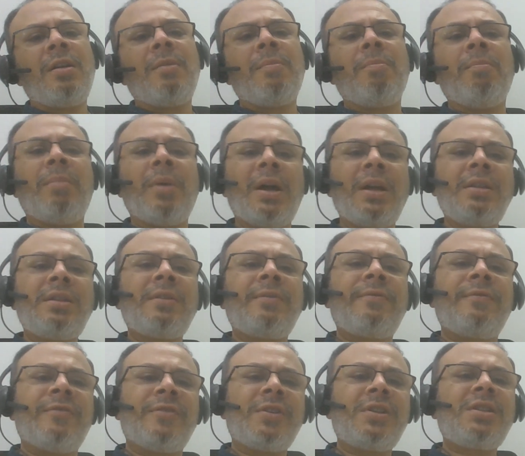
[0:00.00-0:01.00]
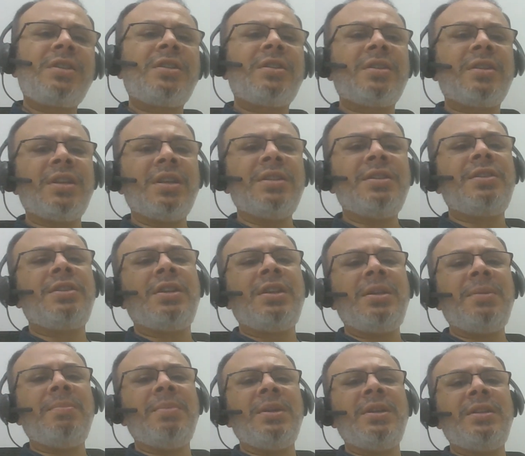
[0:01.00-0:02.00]
By the 1st
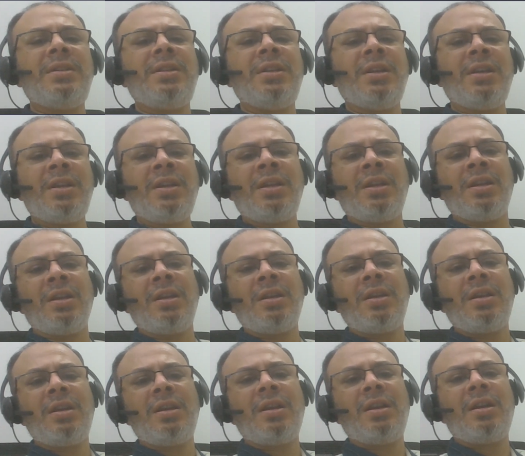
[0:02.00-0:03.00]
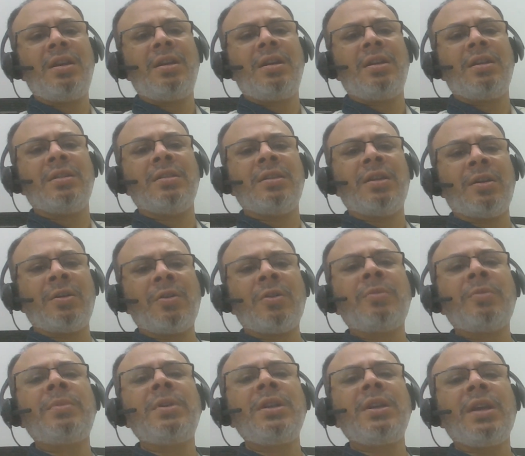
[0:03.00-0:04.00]
century BCE, the
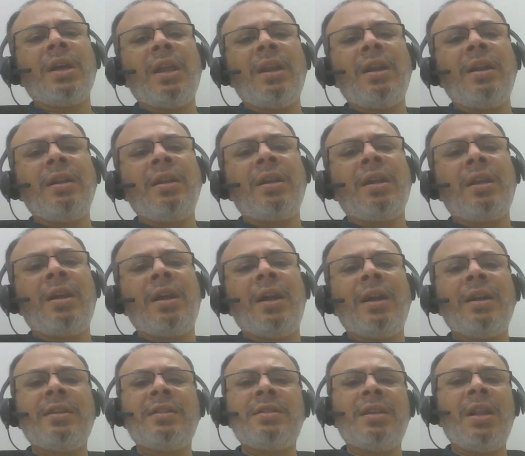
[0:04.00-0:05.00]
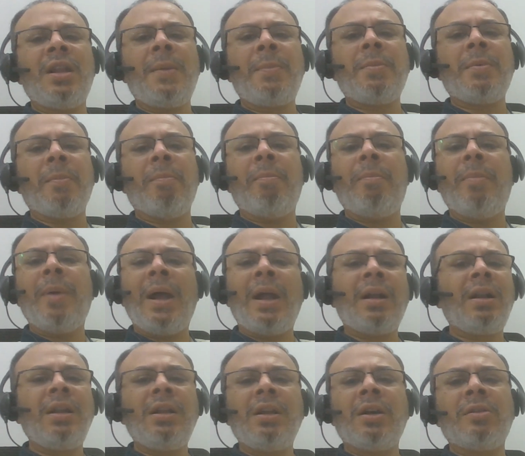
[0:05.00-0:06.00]
Roman calendar had slipped
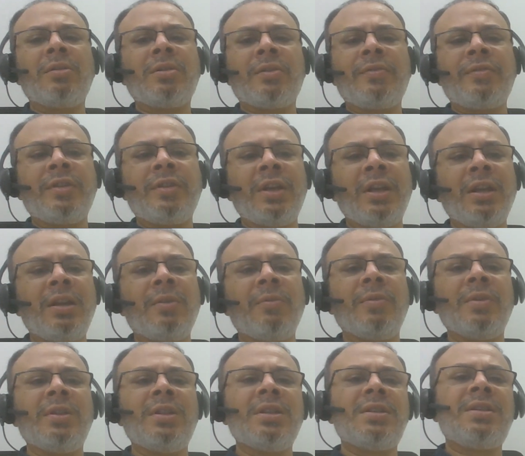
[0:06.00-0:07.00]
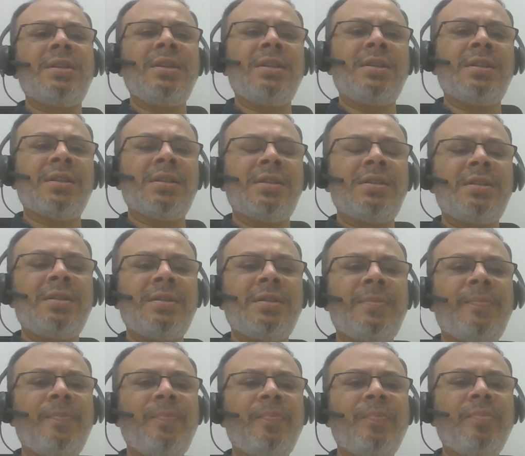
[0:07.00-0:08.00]
badly out of sync with the seasons.
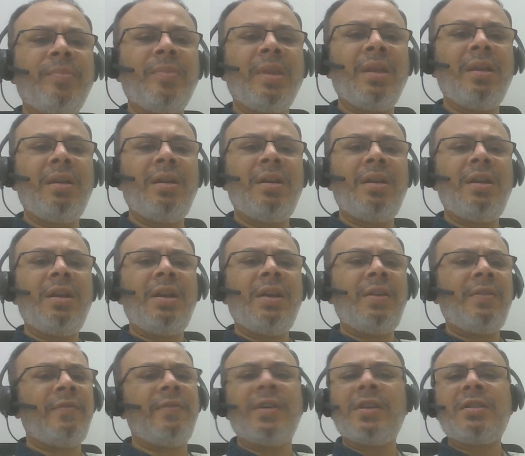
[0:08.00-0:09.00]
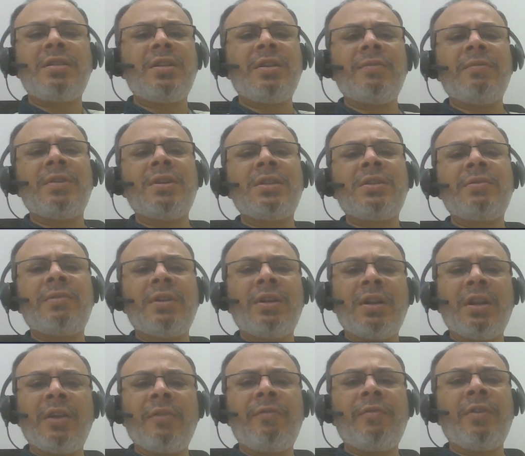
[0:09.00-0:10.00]
Festivals were
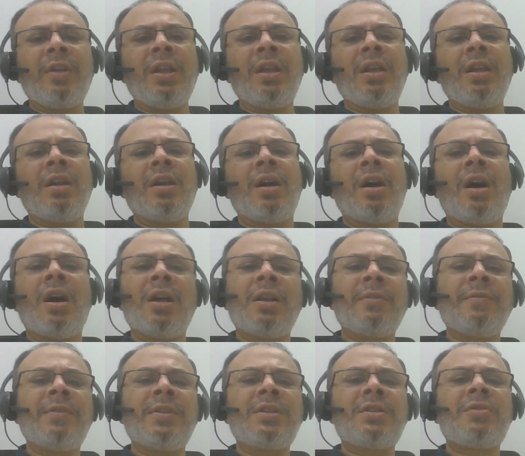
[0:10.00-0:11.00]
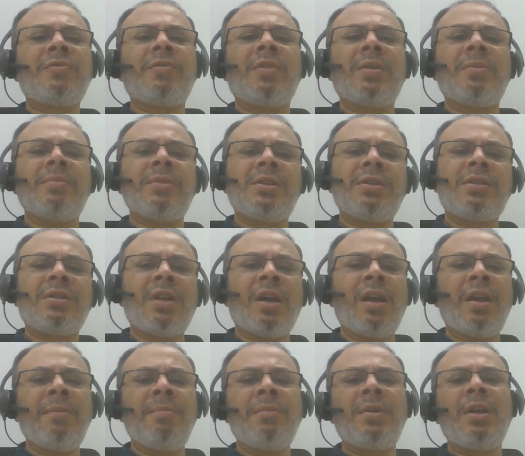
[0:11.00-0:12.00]
drifting, harvests were
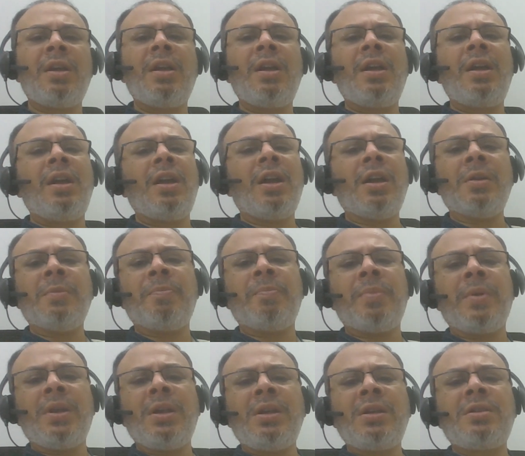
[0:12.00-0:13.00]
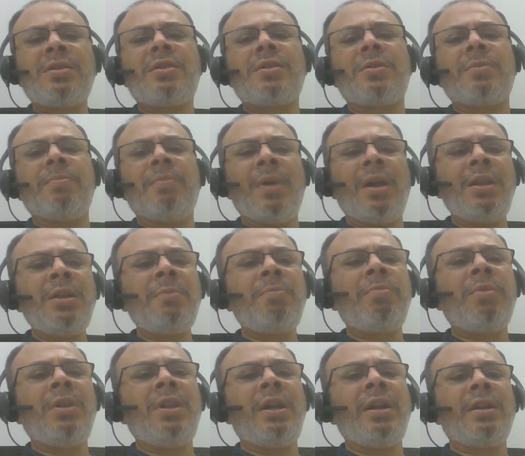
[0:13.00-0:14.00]
mistimed, and priests
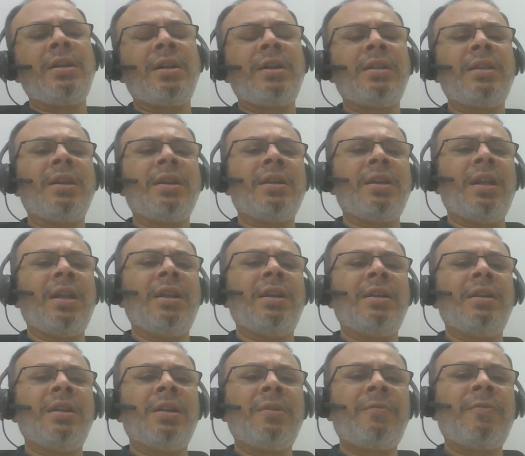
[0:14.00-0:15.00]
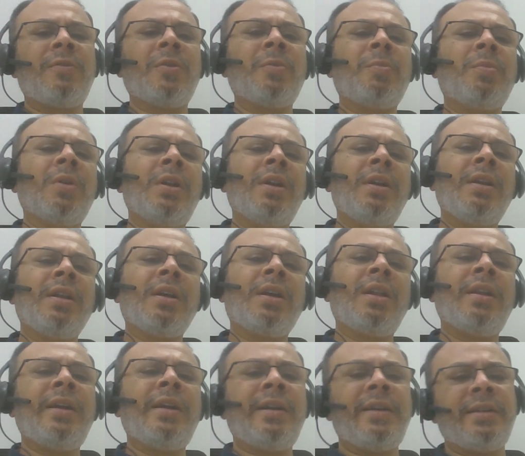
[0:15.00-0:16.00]
manipulated the calendar for
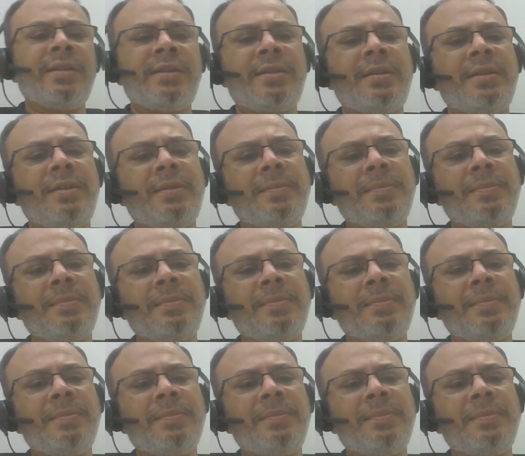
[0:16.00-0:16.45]
political ends.